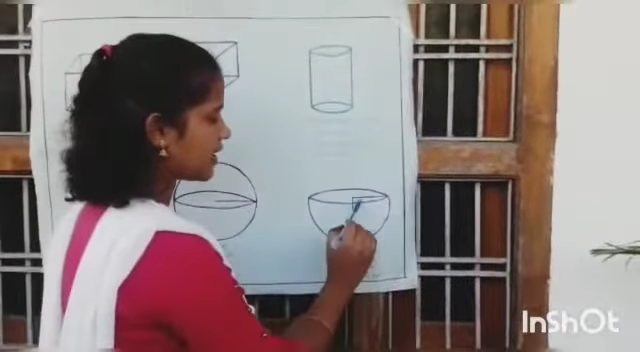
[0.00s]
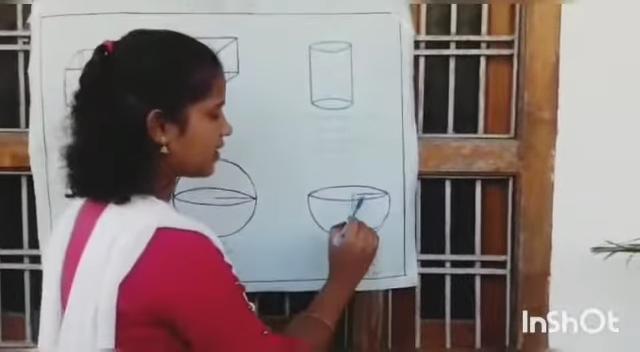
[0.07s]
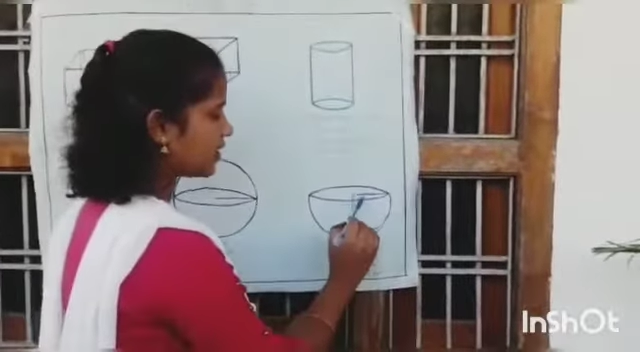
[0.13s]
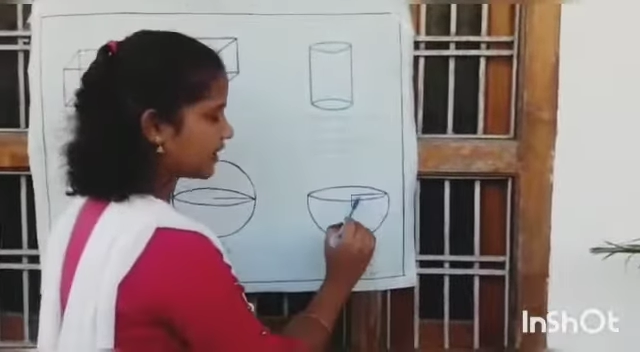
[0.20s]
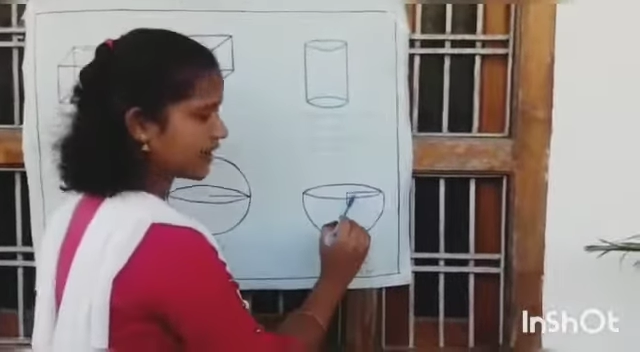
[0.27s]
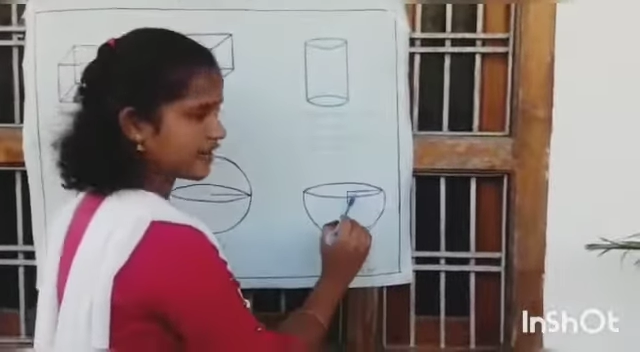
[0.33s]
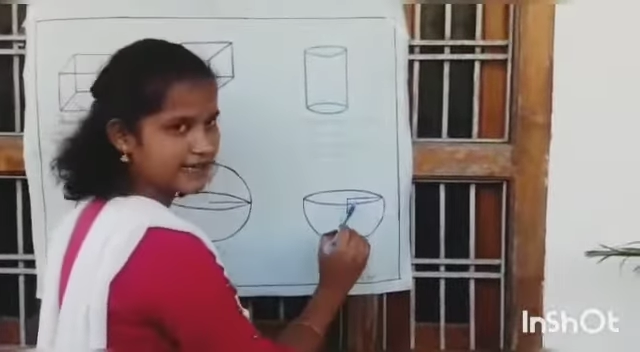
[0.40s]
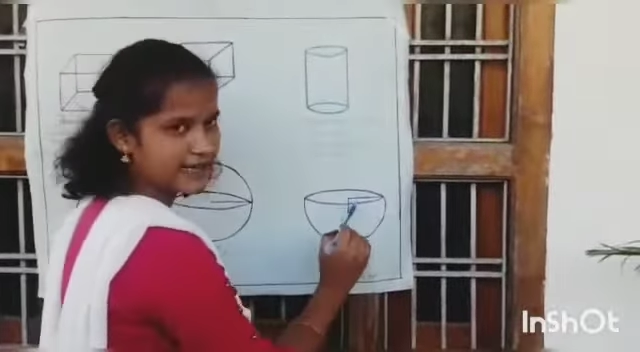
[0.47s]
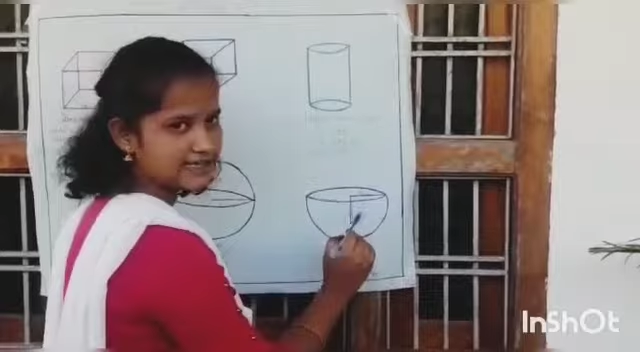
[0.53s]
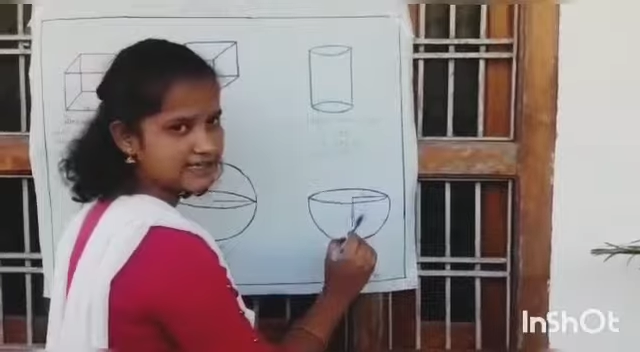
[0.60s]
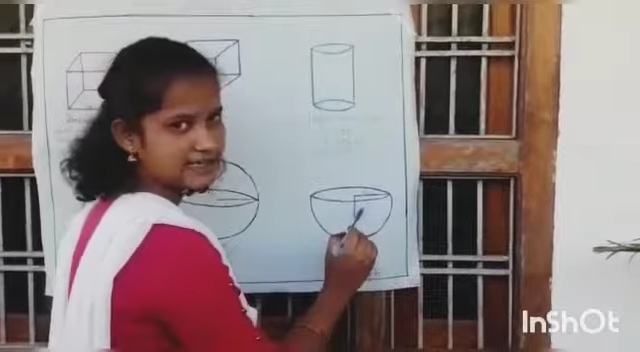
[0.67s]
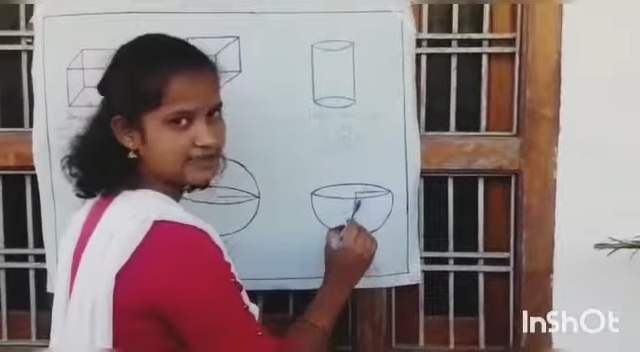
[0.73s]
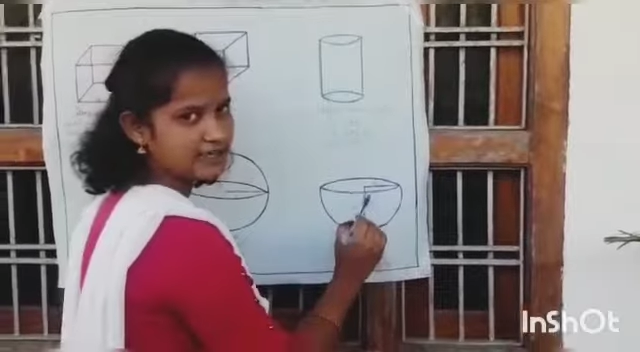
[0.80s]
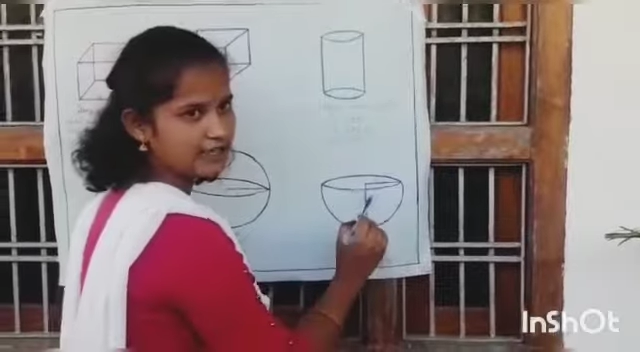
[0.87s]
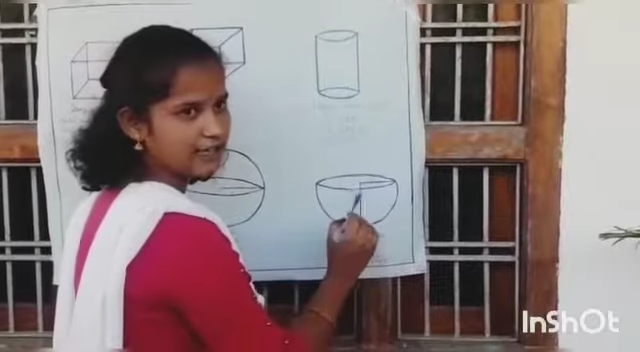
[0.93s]
radius
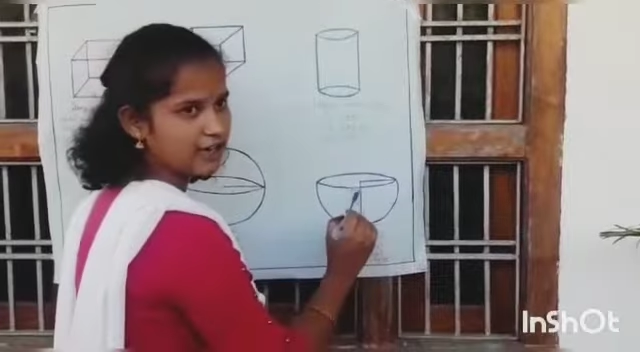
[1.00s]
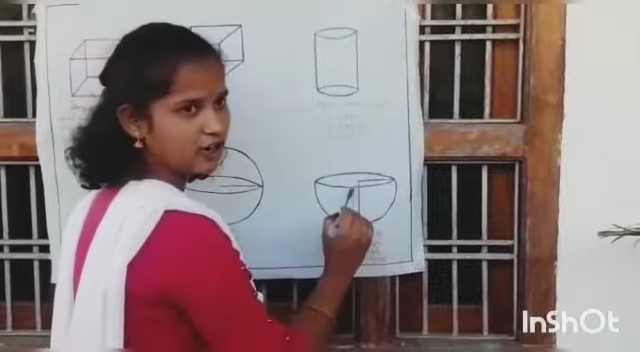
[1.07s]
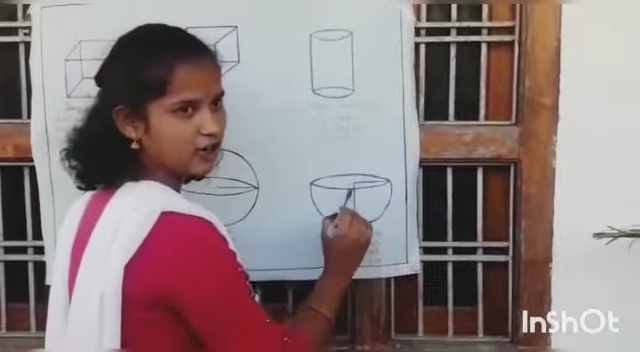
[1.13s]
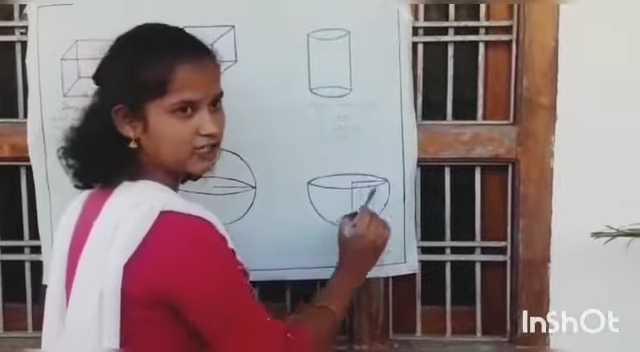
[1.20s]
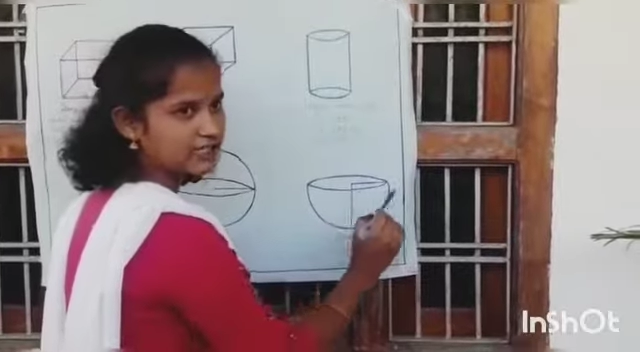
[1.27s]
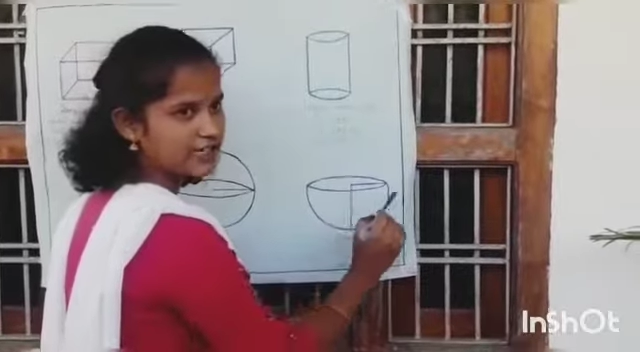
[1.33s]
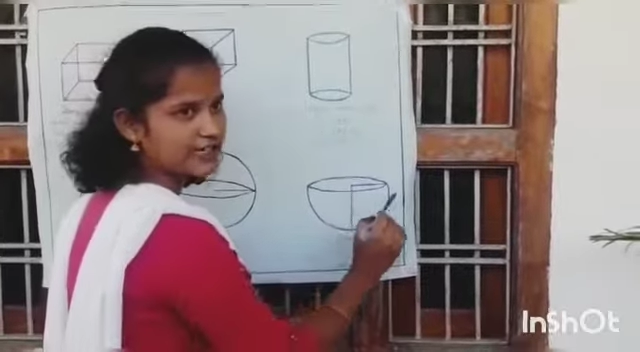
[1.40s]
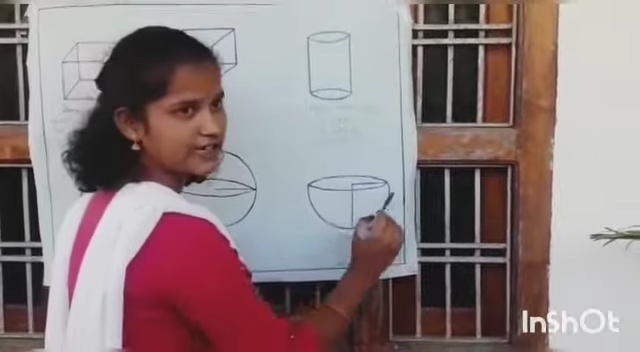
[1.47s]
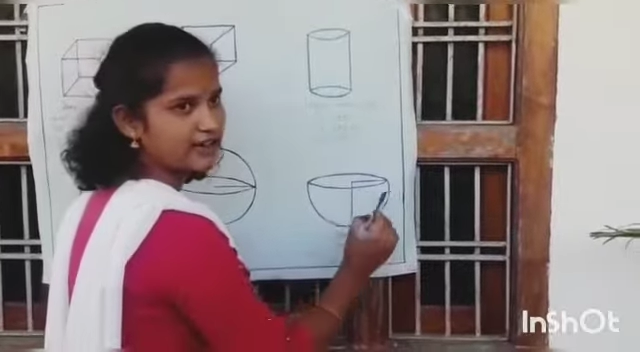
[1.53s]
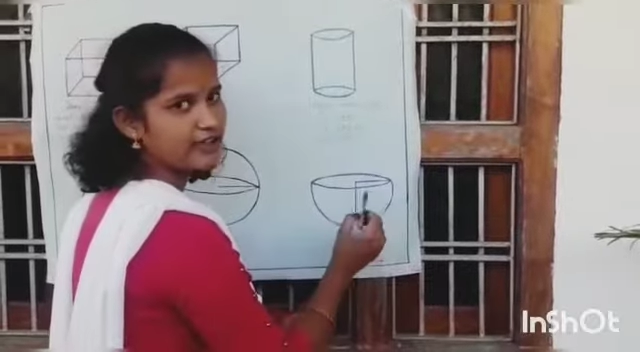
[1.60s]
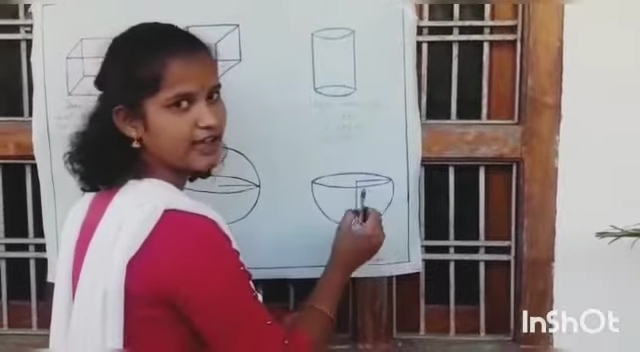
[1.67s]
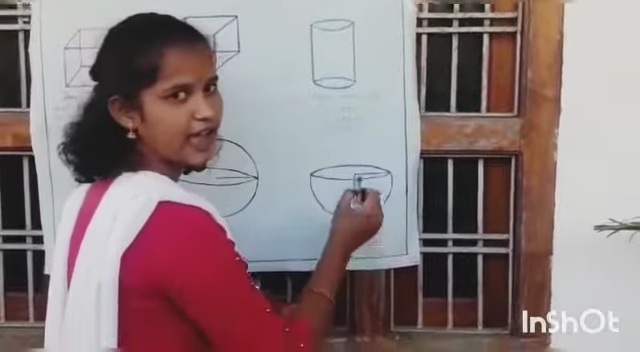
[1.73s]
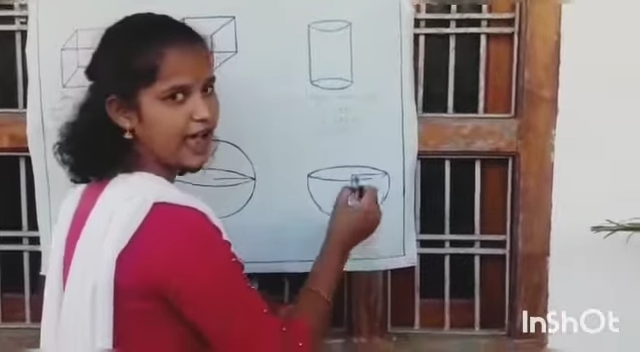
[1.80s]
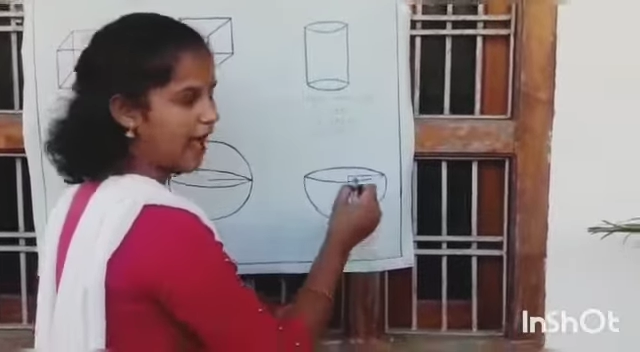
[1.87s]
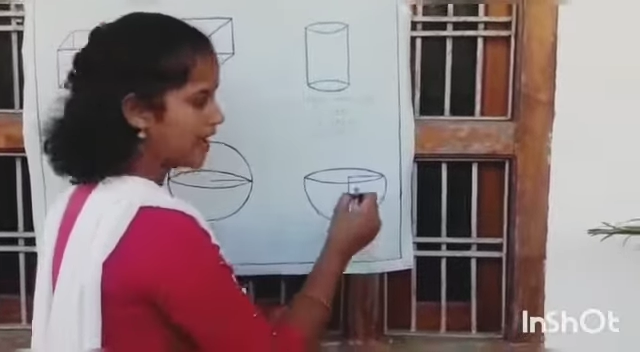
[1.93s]
in horizontal
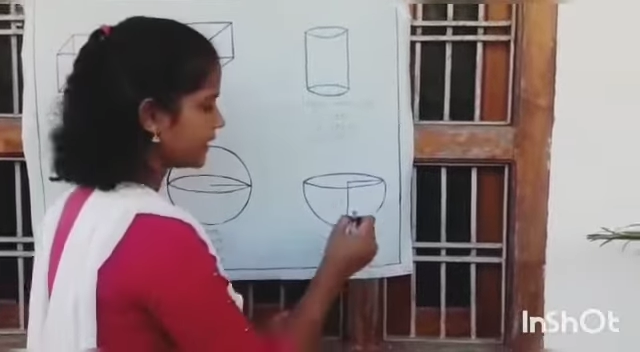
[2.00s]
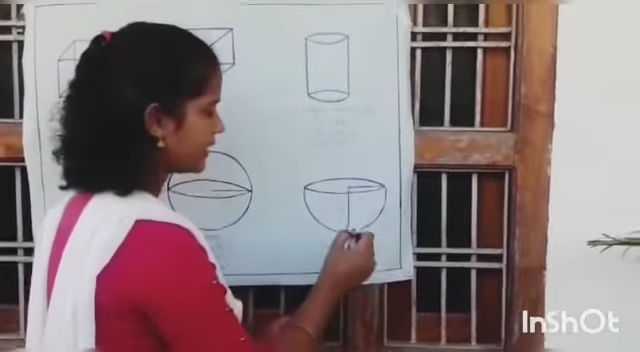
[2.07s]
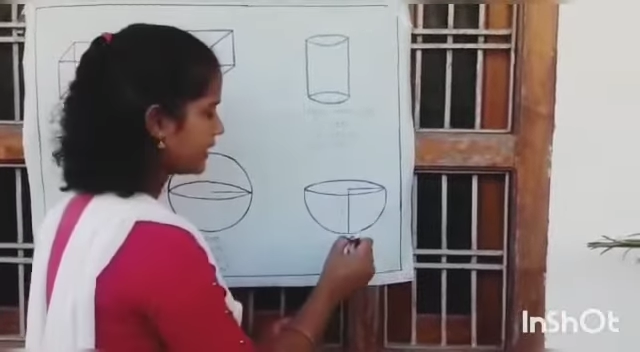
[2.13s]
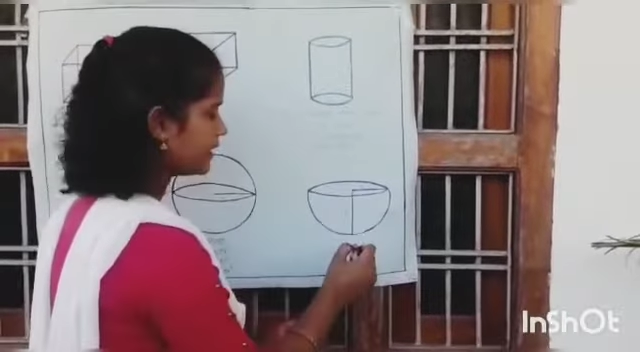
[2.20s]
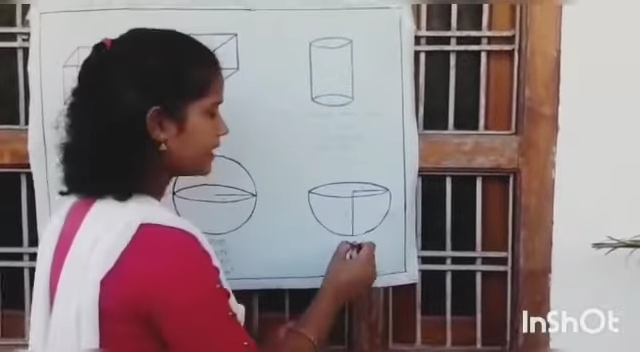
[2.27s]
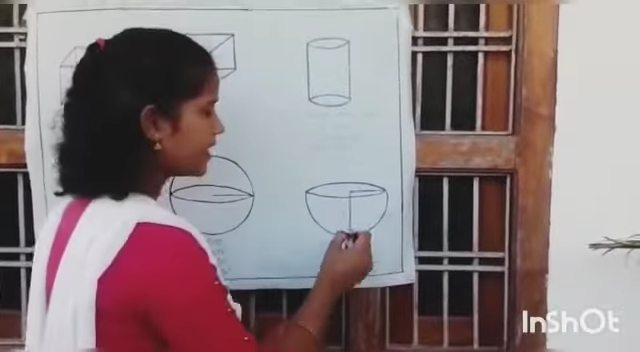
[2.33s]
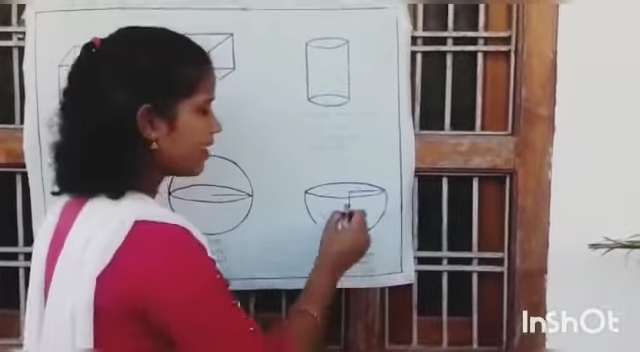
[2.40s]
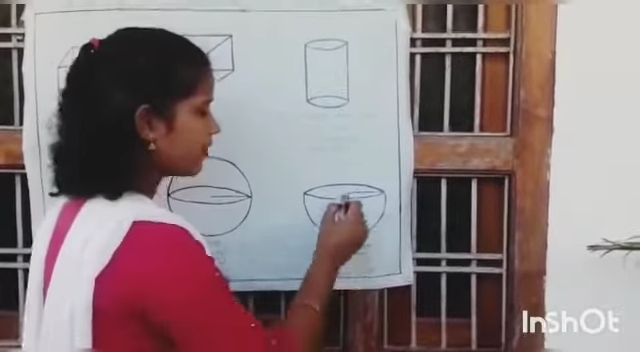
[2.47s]
way and in